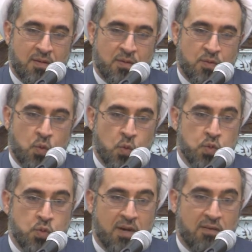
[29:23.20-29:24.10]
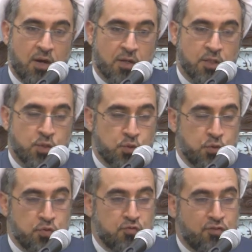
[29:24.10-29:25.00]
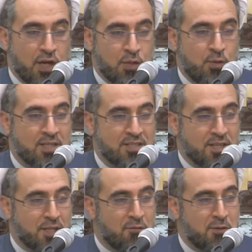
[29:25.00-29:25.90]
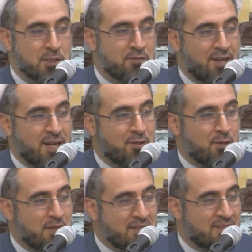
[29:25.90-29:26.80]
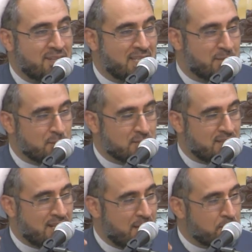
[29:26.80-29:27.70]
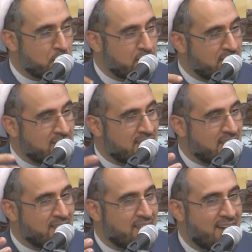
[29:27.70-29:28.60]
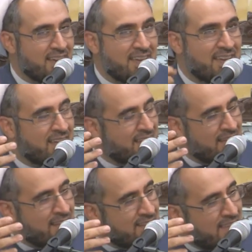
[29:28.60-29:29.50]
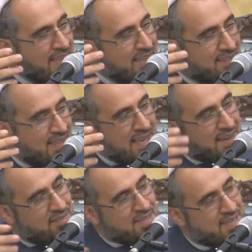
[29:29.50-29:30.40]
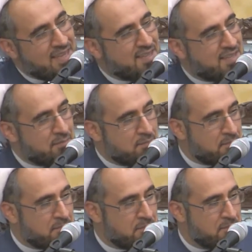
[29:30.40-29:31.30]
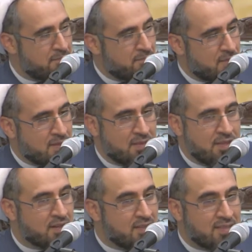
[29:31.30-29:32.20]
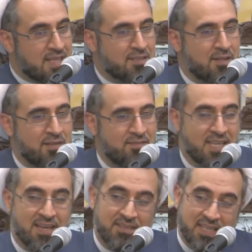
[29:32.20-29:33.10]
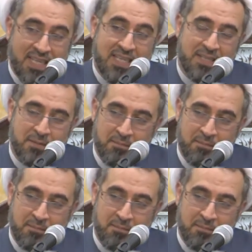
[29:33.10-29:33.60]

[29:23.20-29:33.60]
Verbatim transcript: Those who are the true followers and lovers of Ahlul Bayt, you know, when they die, they, they have a kingdom. They are in that life, they have a kingdom.